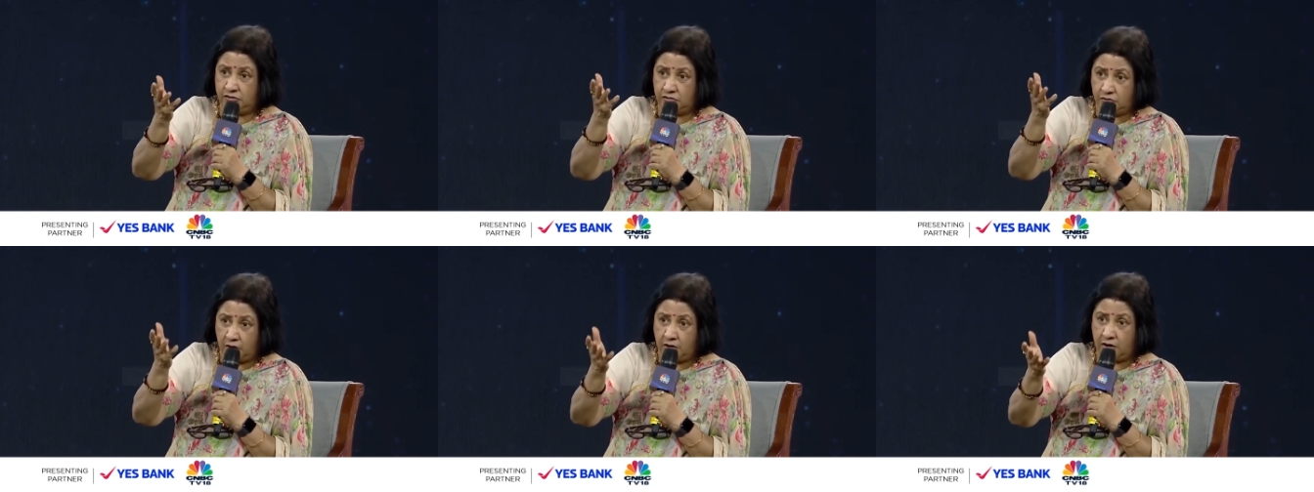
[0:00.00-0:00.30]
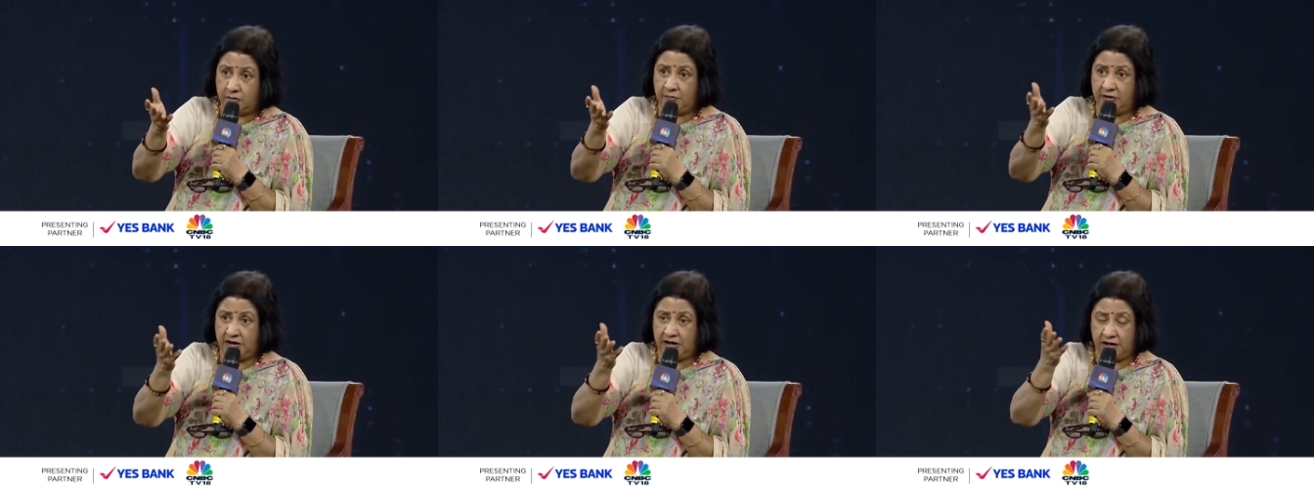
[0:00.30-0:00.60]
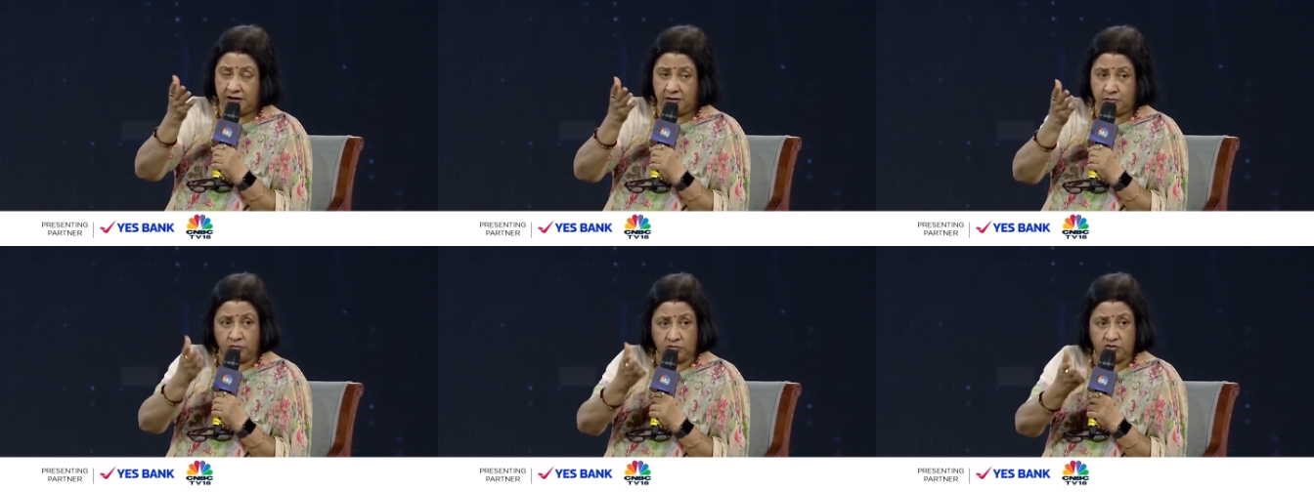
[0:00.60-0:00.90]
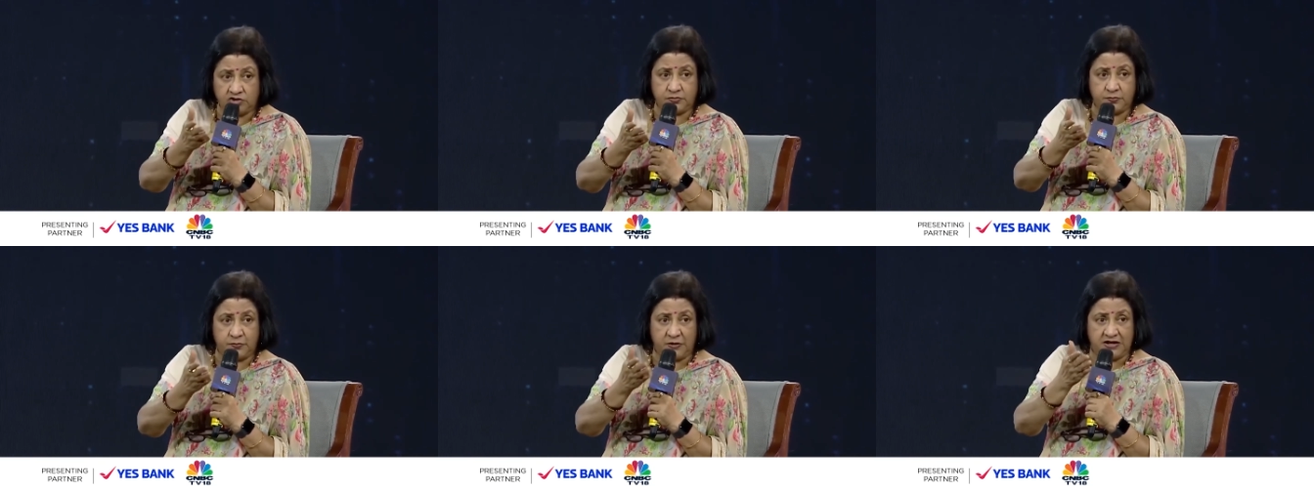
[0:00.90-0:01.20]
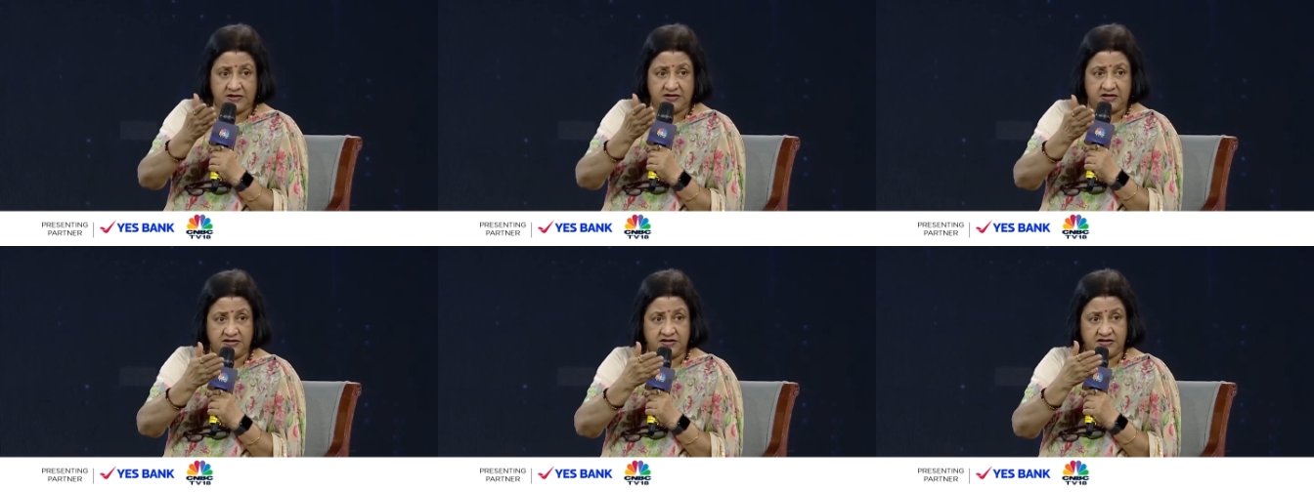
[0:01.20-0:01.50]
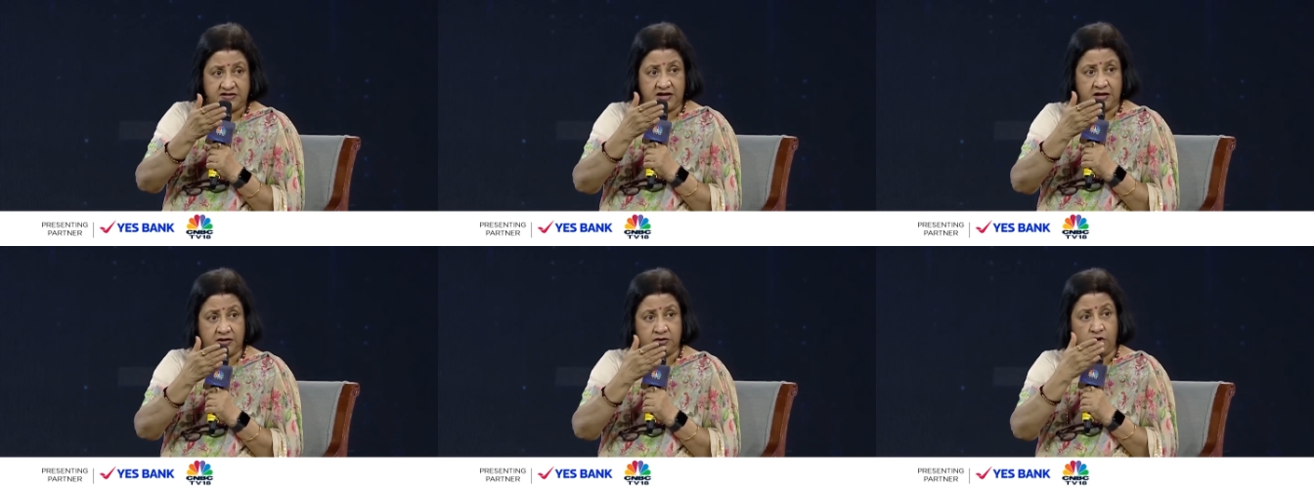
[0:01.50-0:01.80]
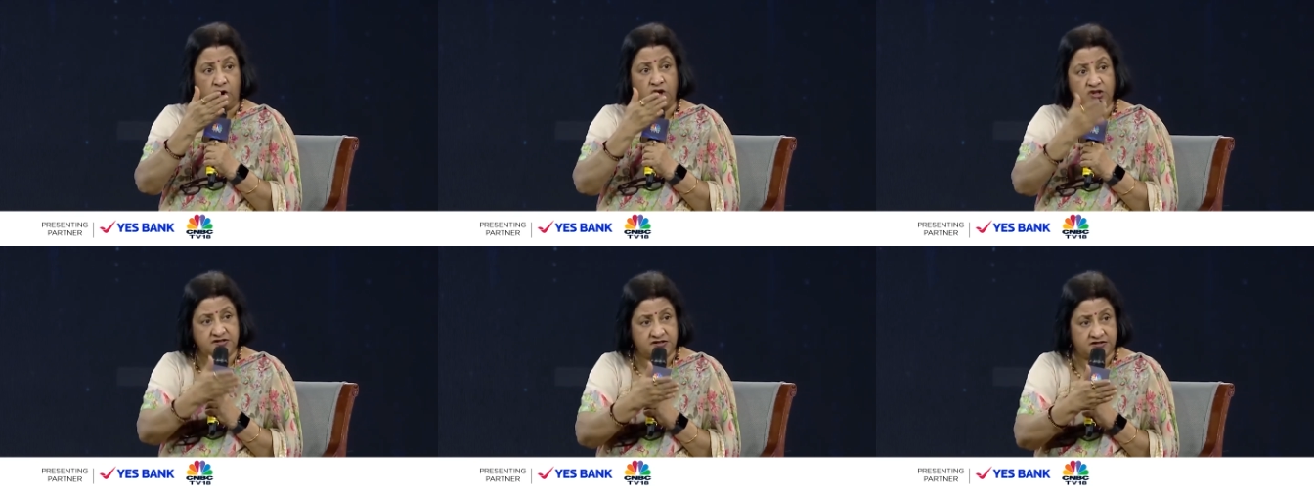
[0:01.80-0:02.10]
normally in most places is a
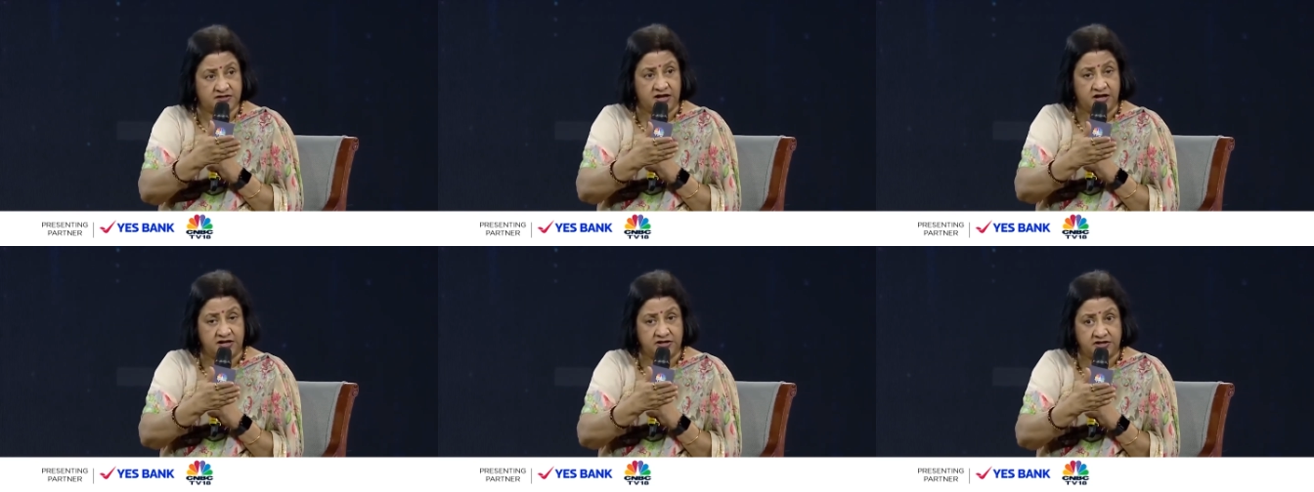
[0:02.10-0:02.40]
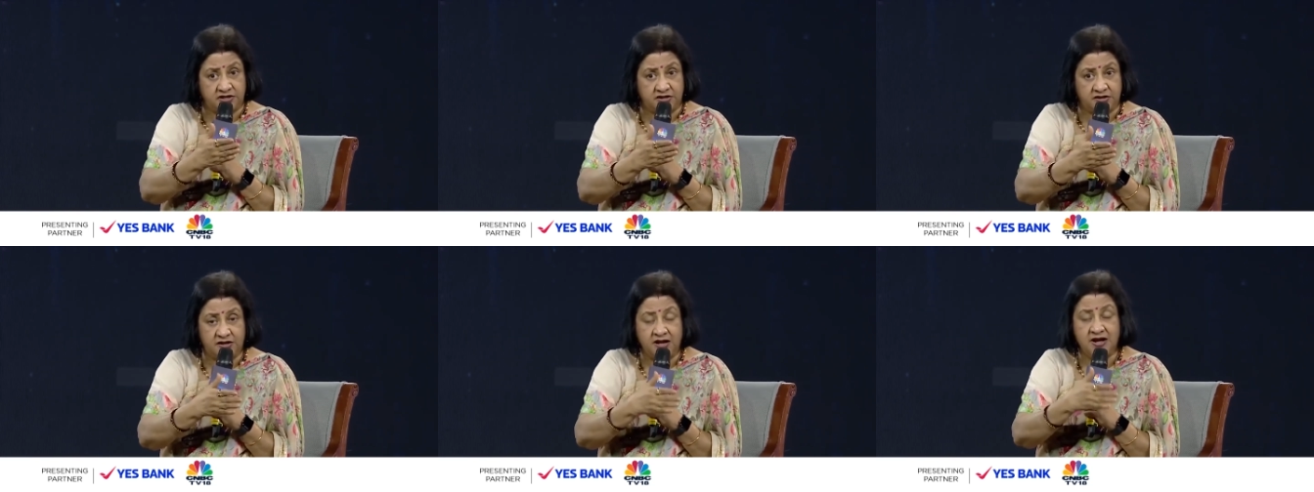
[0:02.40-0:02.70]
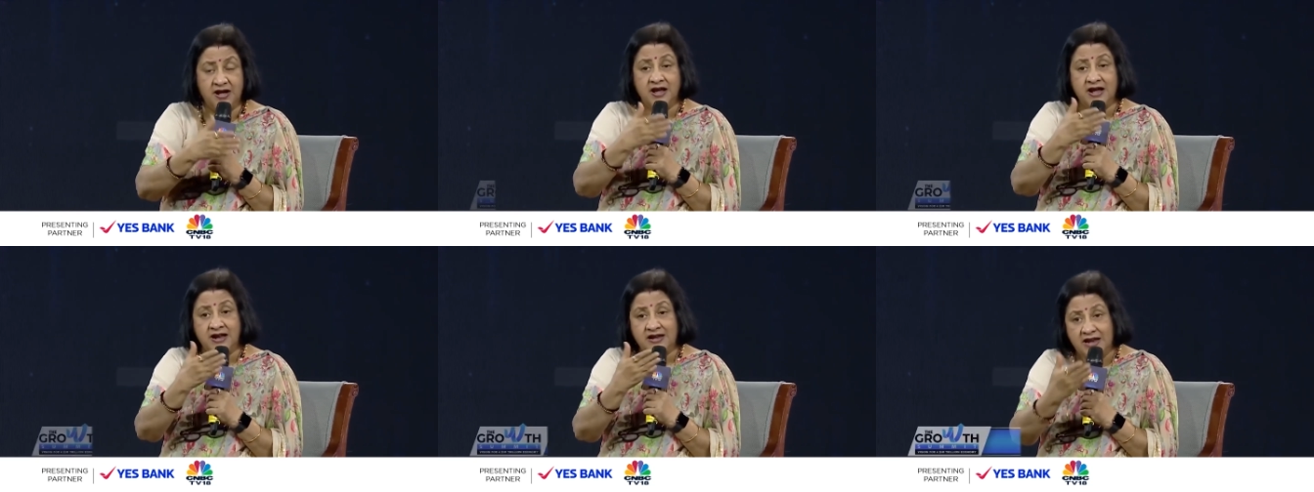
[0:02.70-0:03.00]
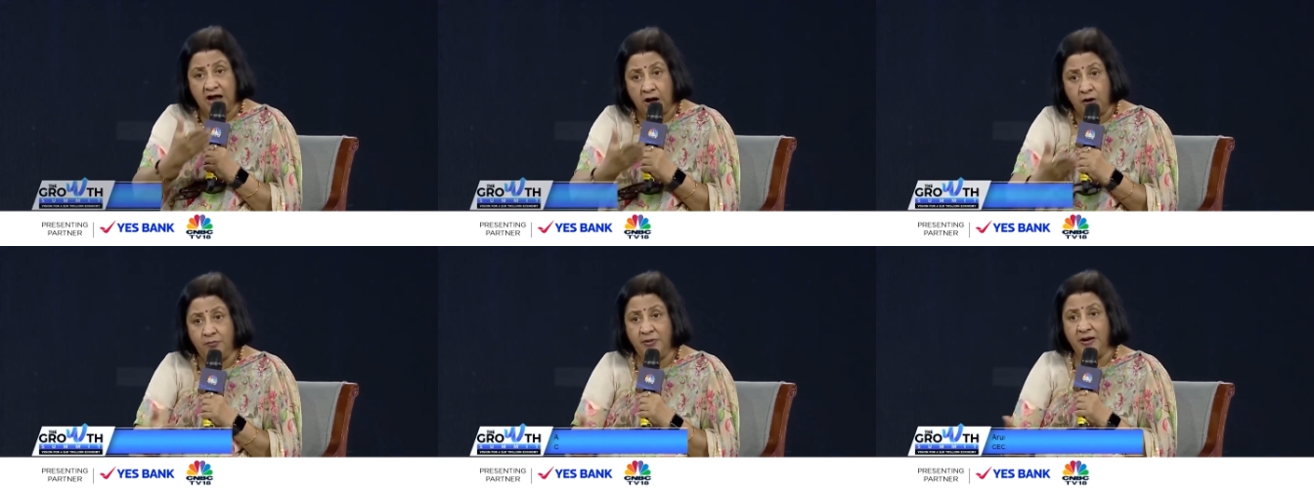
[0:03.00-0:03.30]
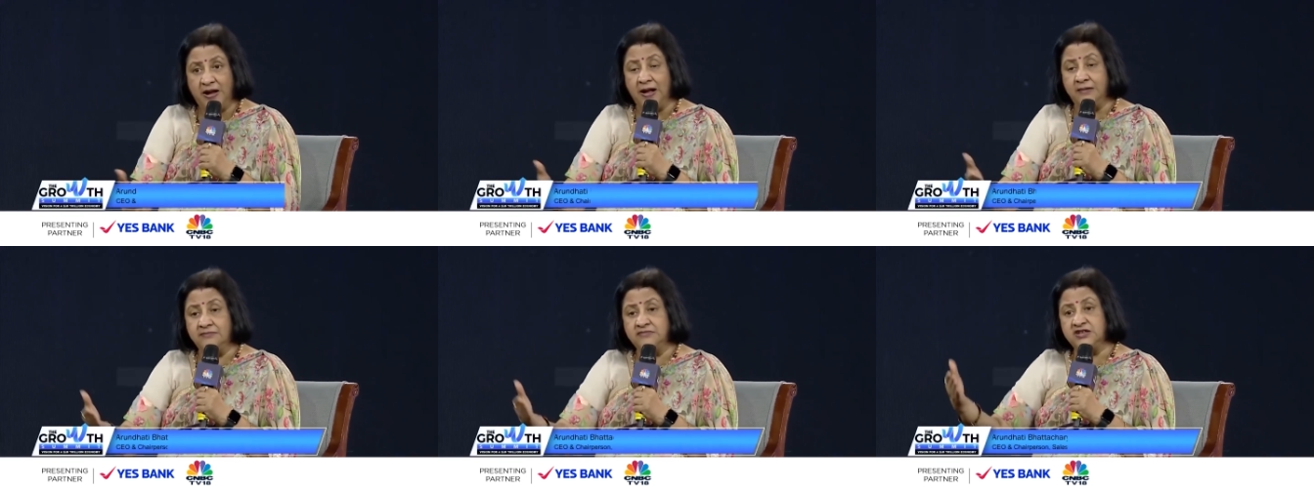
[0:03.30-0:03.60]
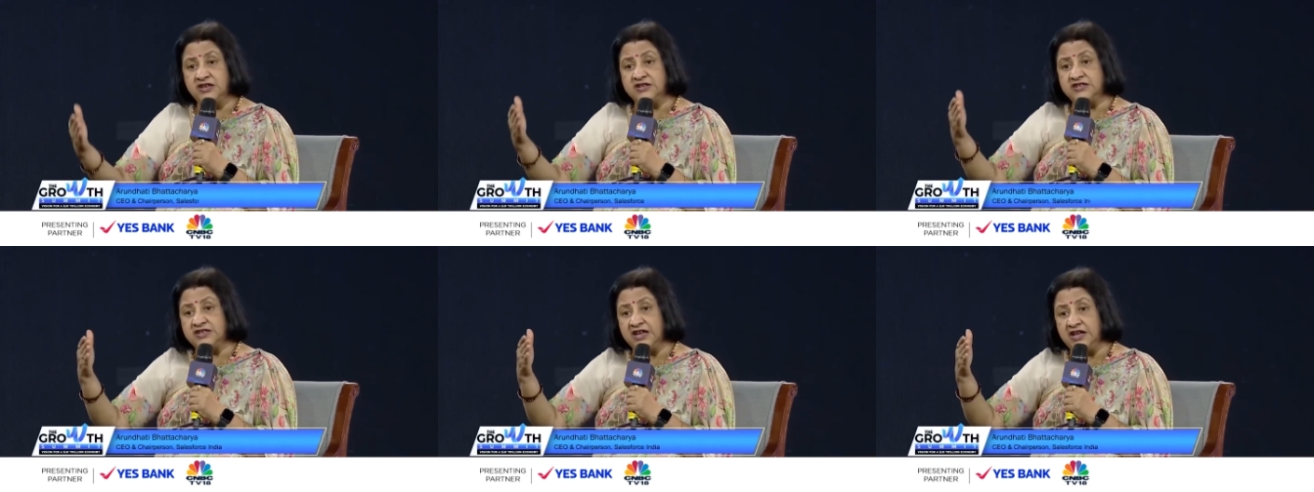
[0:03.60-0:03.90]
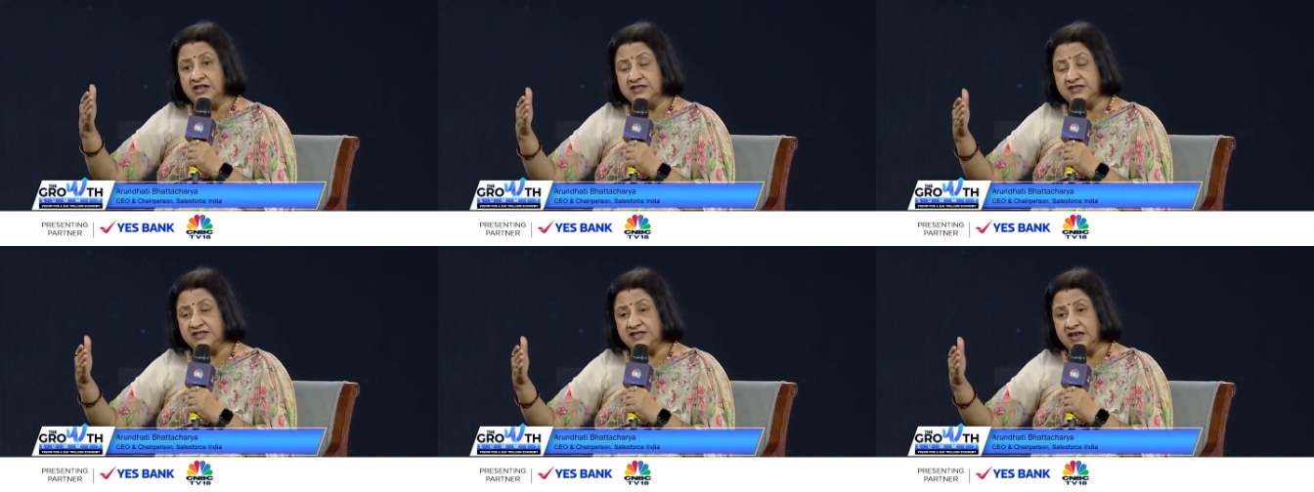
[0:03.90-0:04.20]
cost center, now becomes a sales